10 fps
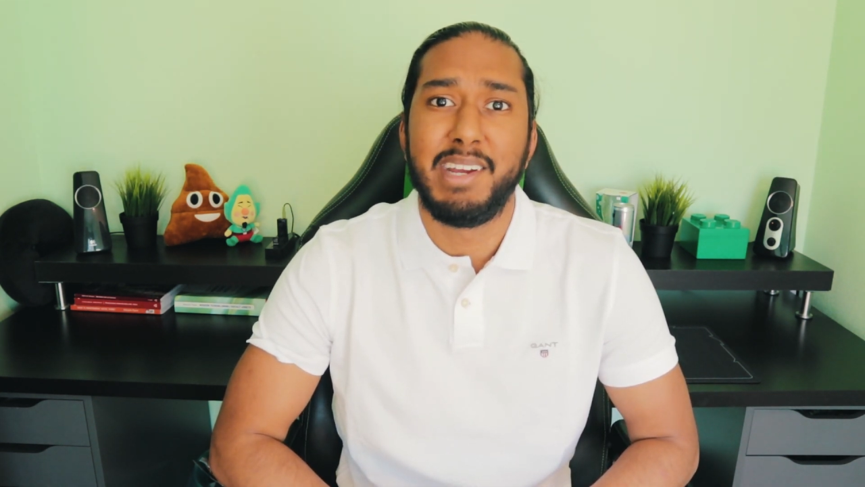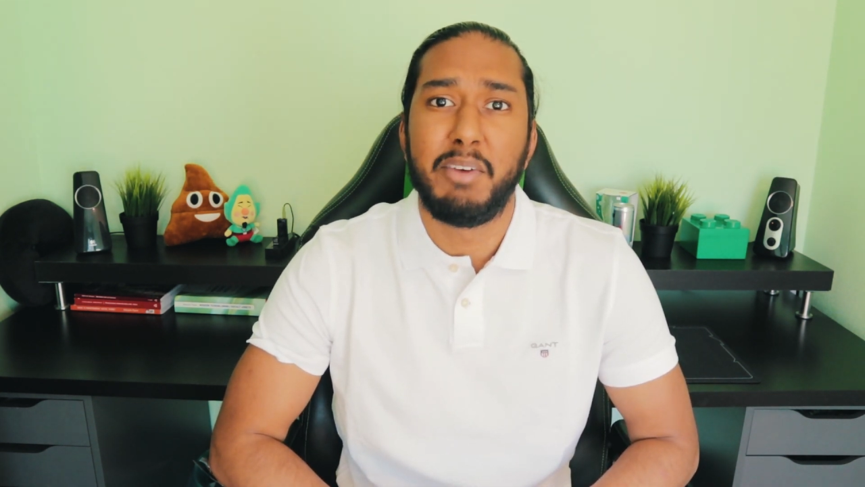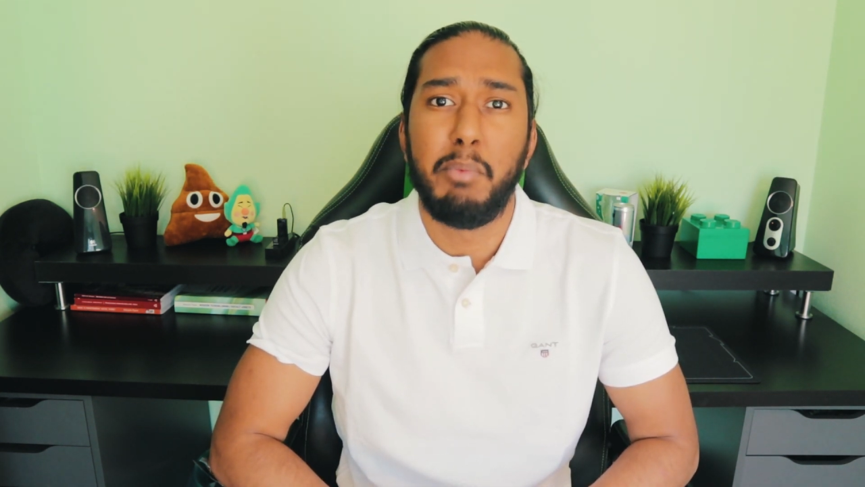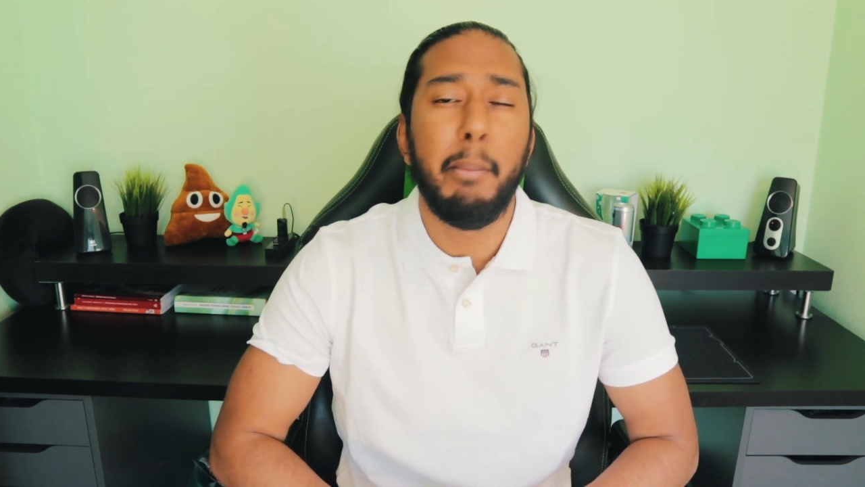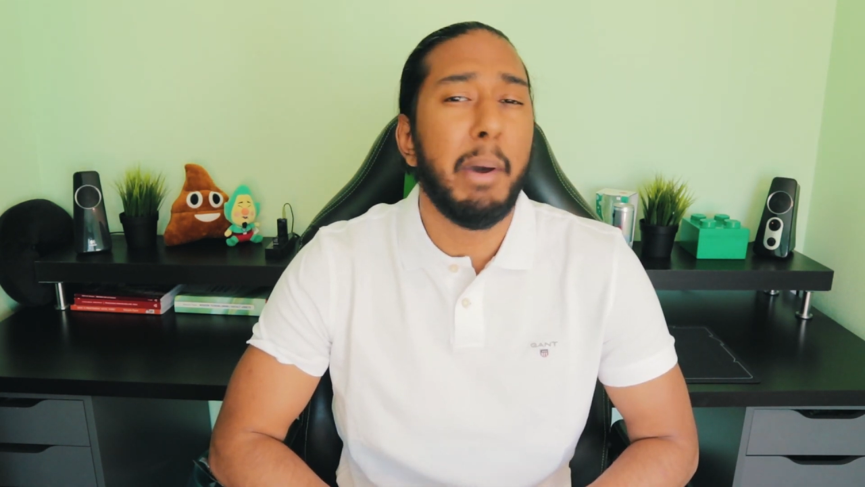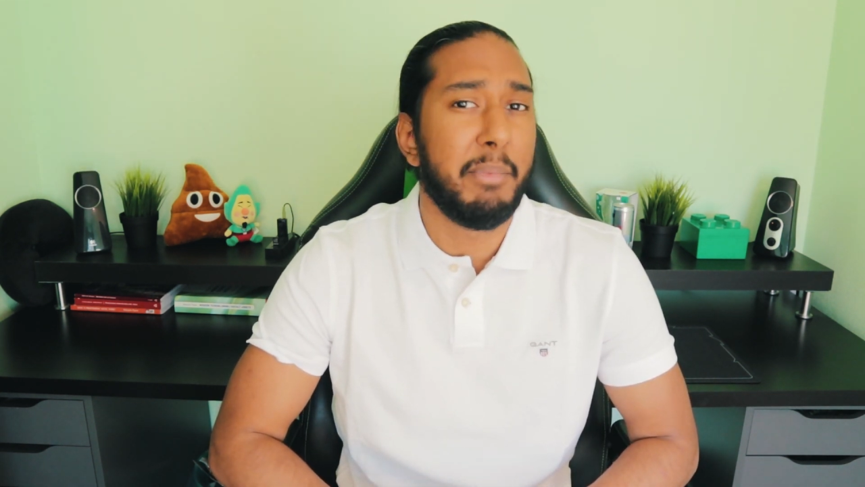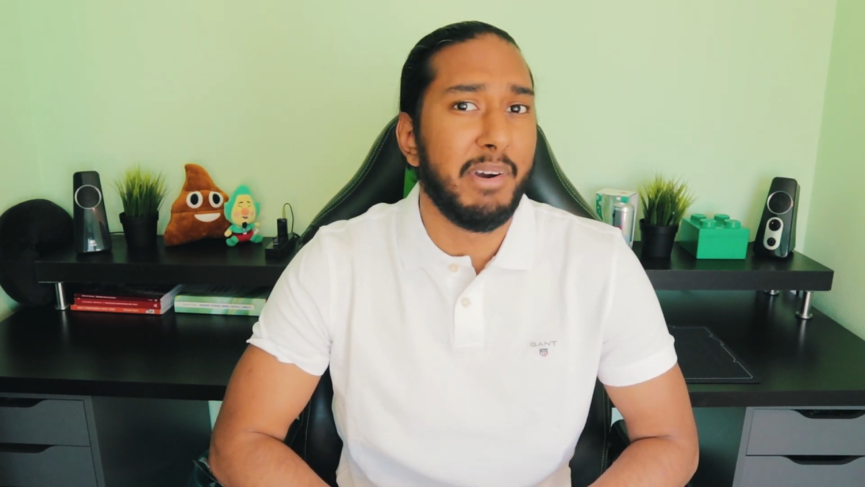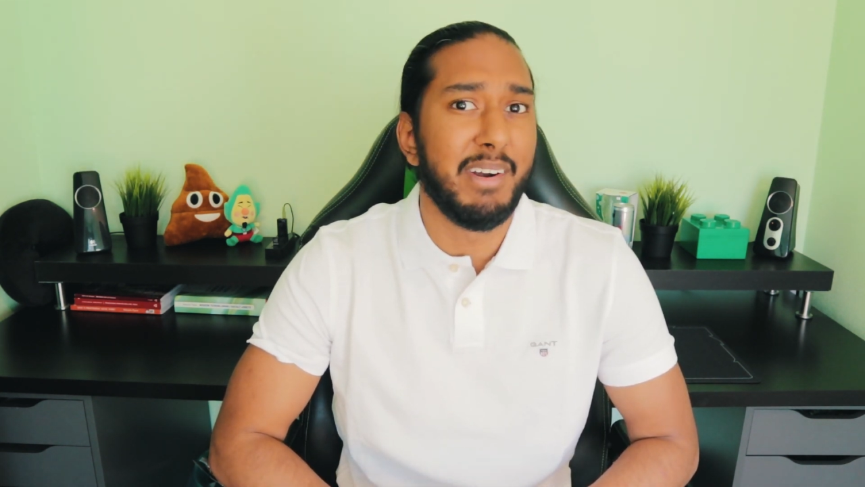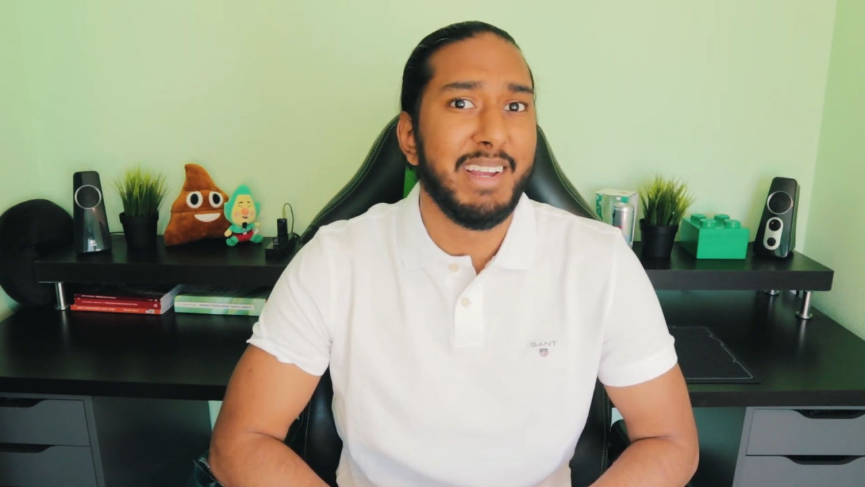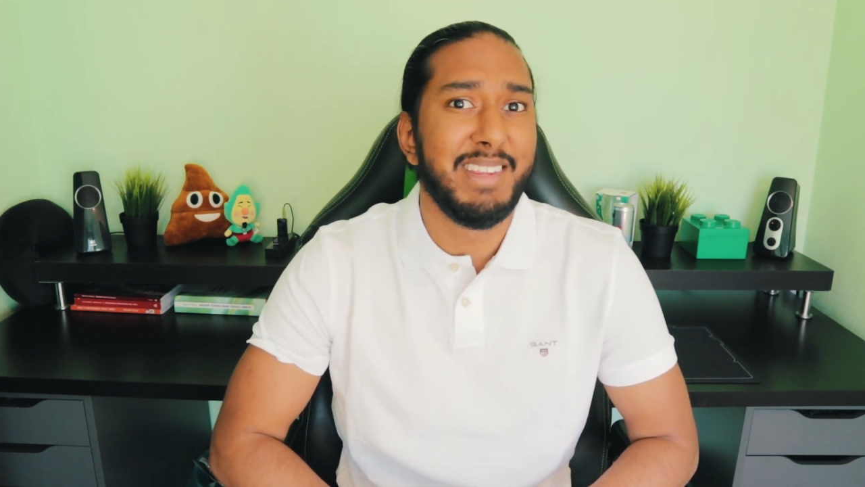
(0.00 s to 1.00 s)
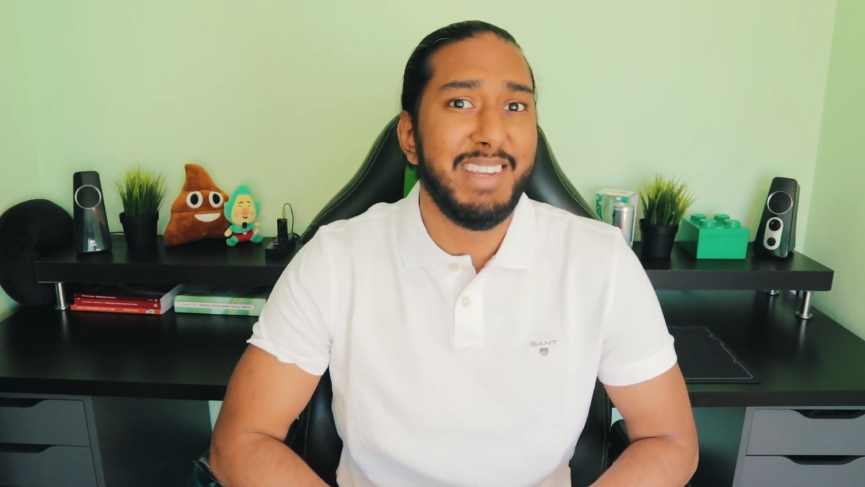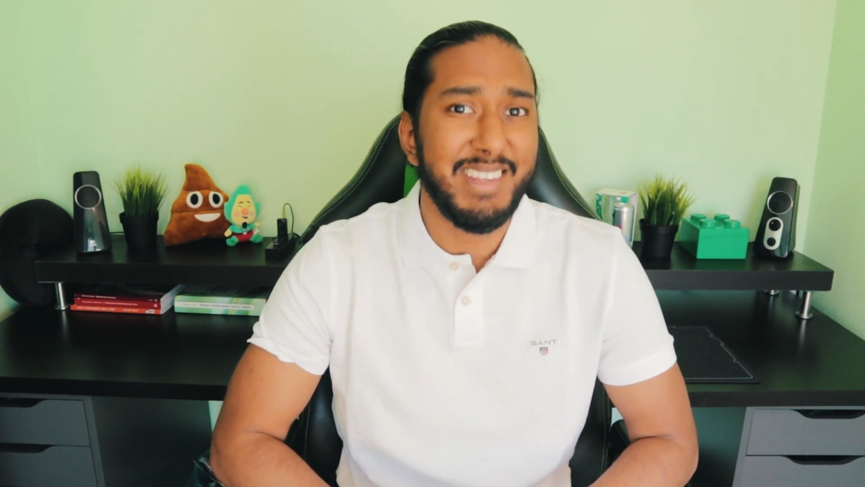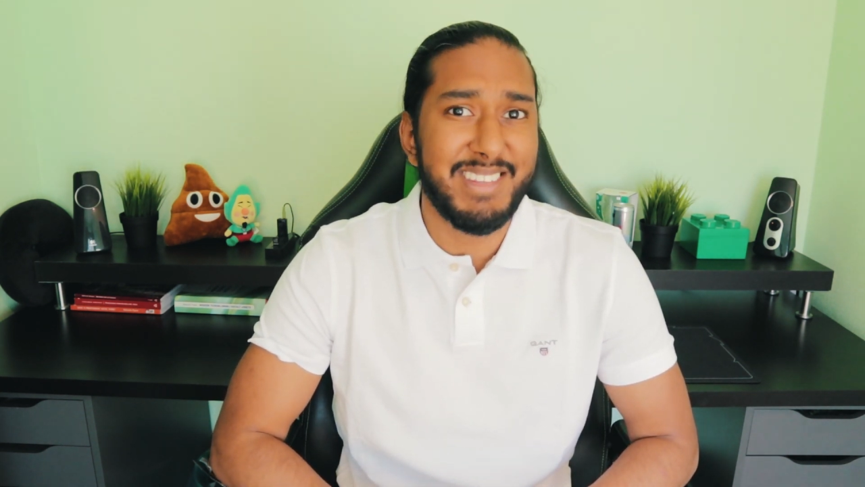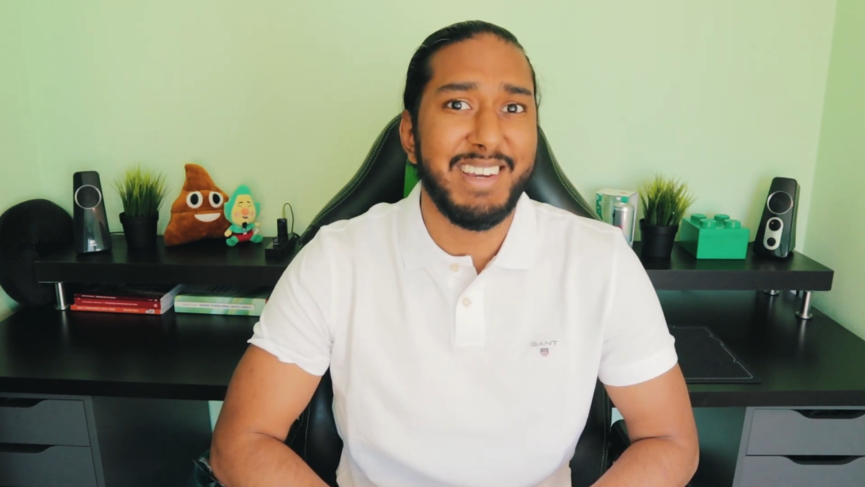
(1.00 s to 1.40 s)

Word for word: Remember, this